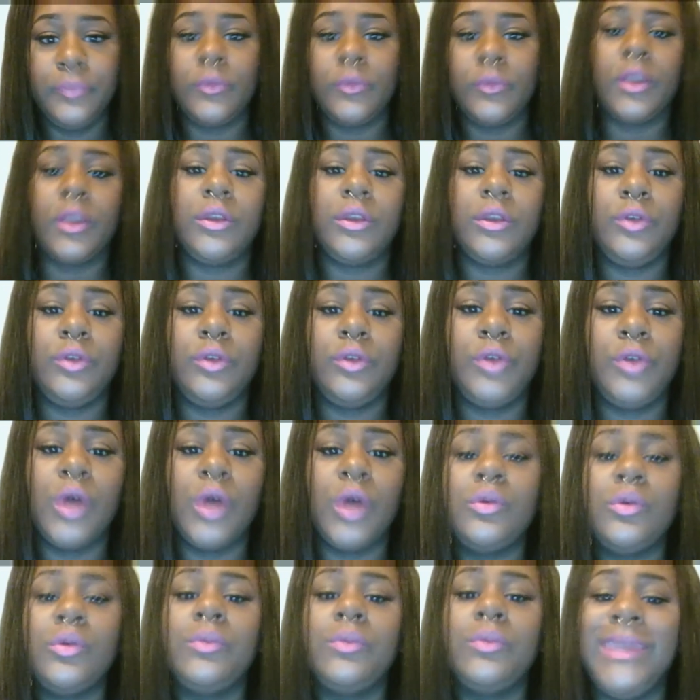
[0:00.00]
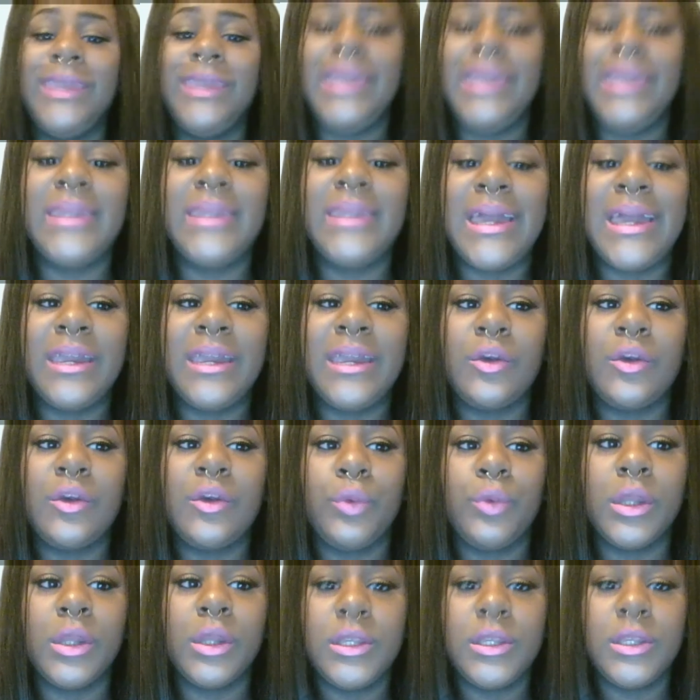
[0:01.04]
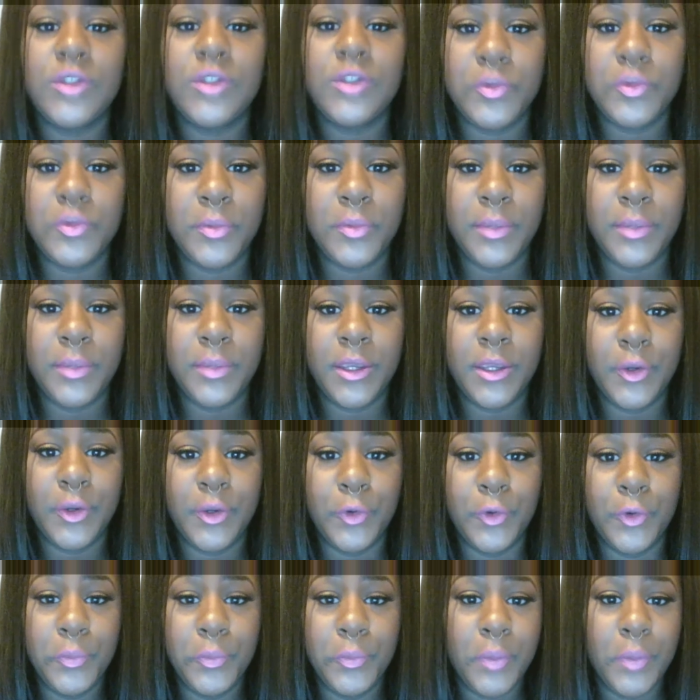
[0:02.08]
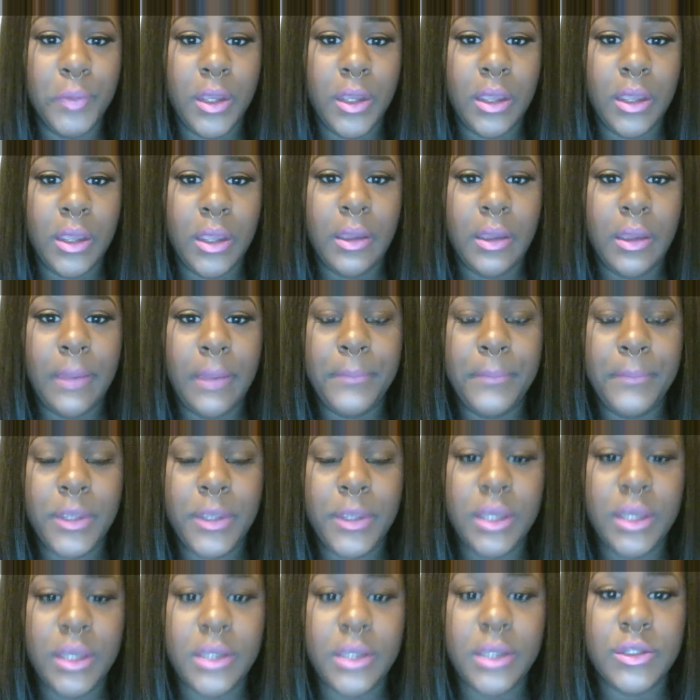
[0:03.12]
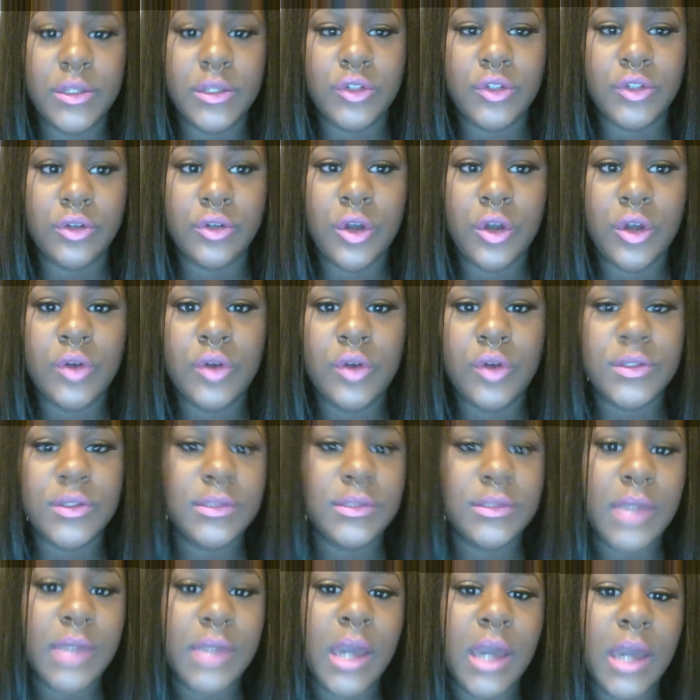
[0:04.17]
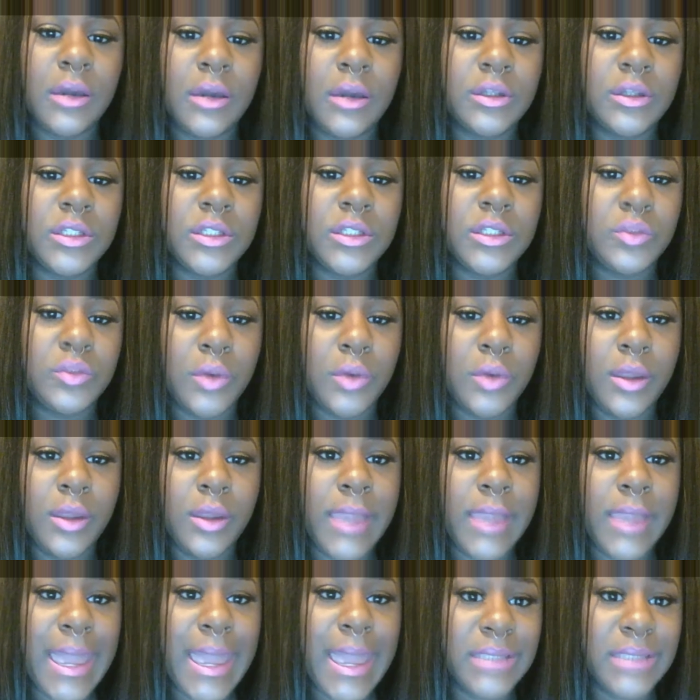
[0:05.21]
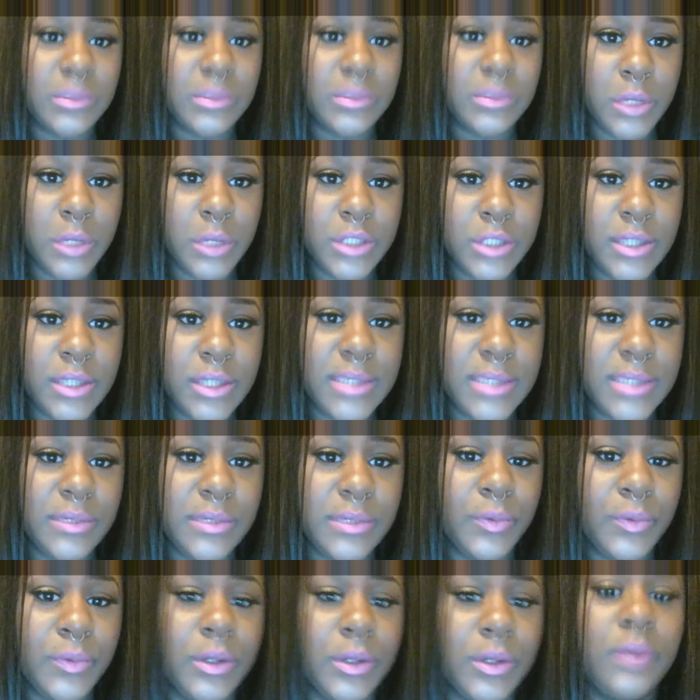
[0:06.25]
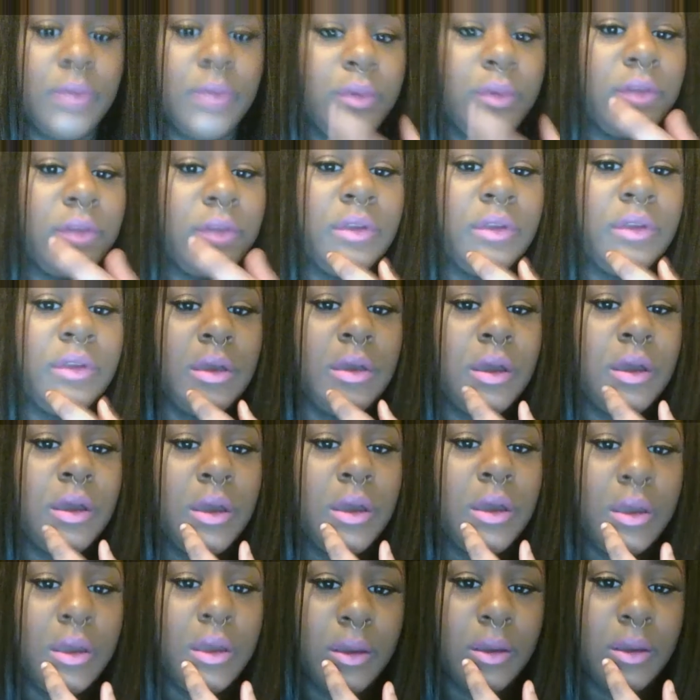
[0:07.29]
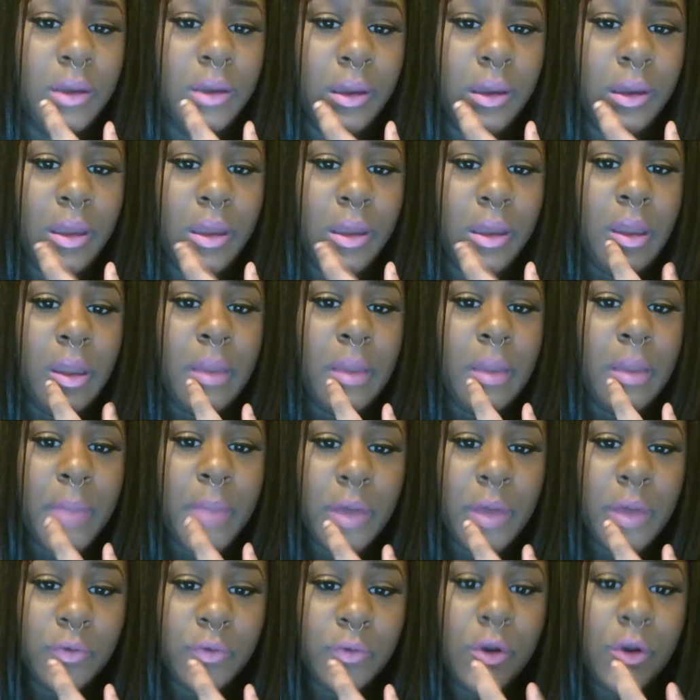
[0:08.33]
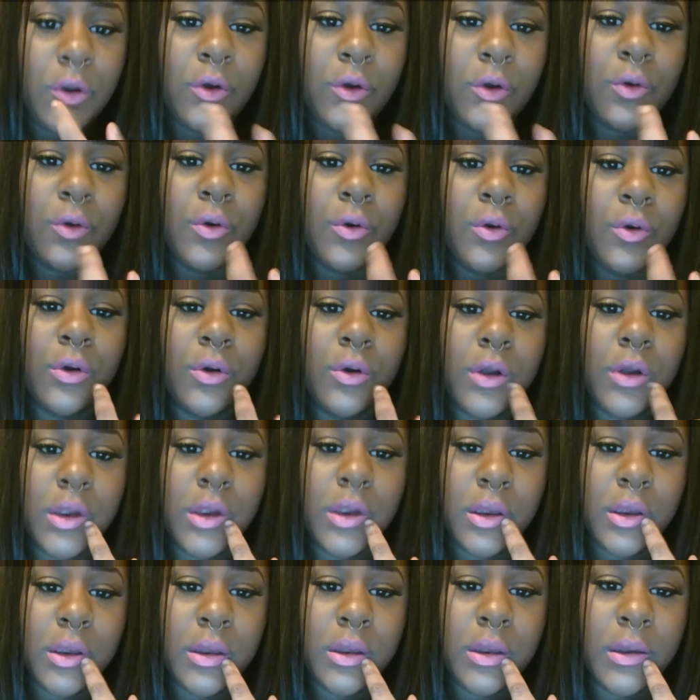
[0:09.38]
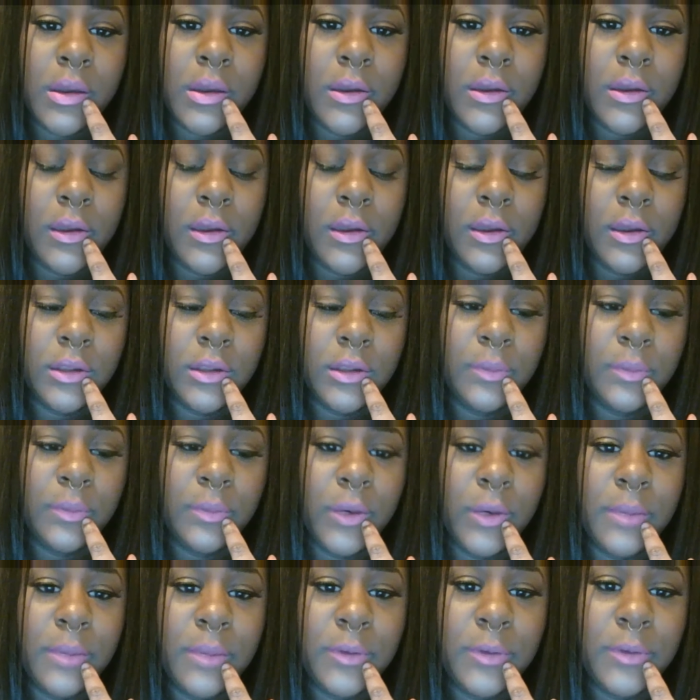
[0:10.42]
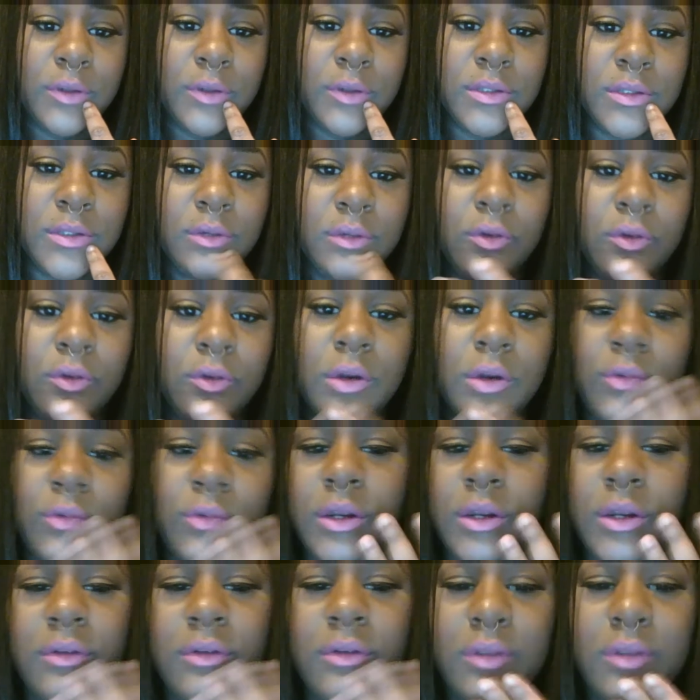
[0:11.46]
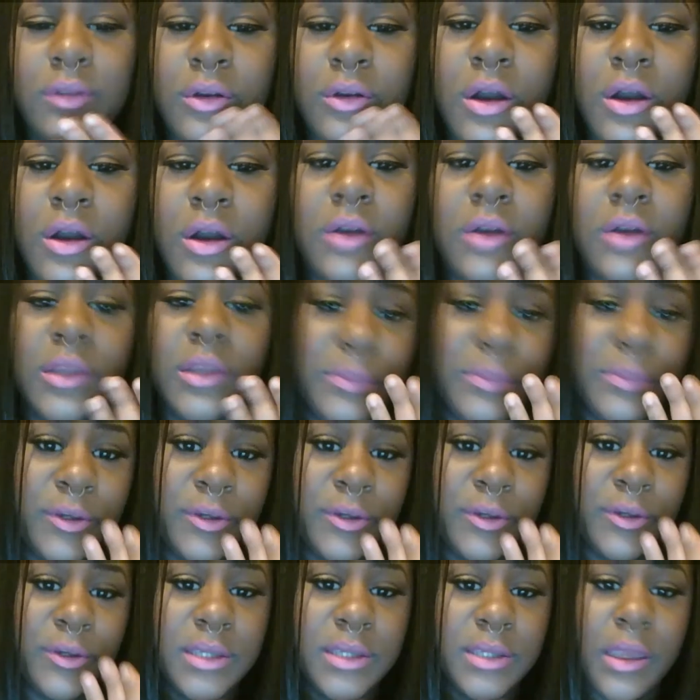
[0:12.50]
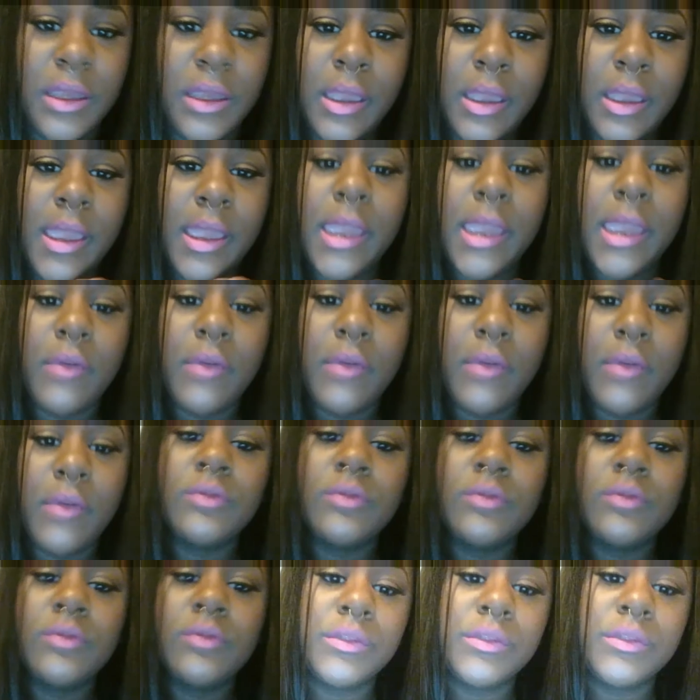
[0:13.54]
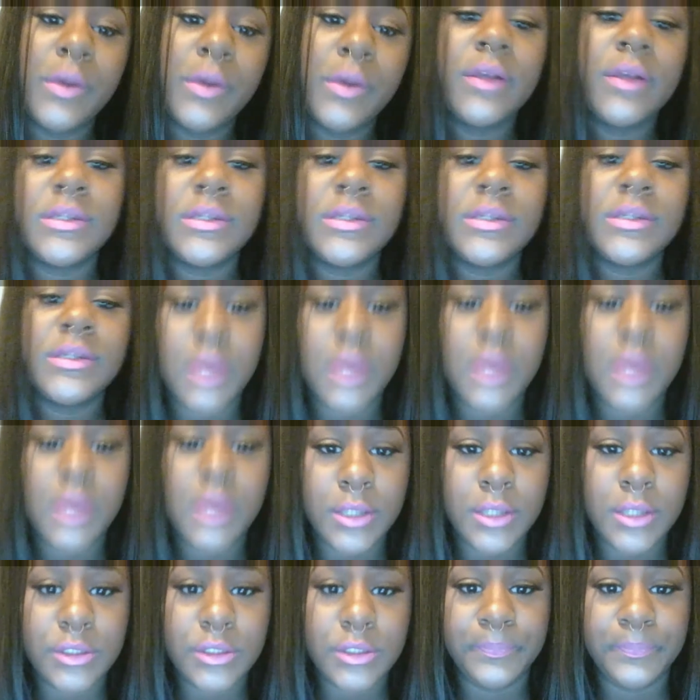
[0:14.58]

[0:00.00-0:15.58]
You don't need like a really super big hoop because your nose is not going to swell as much as it would with a Monroe or a labret piercing or whatever they're called, a lip piercing. It won't swell as much.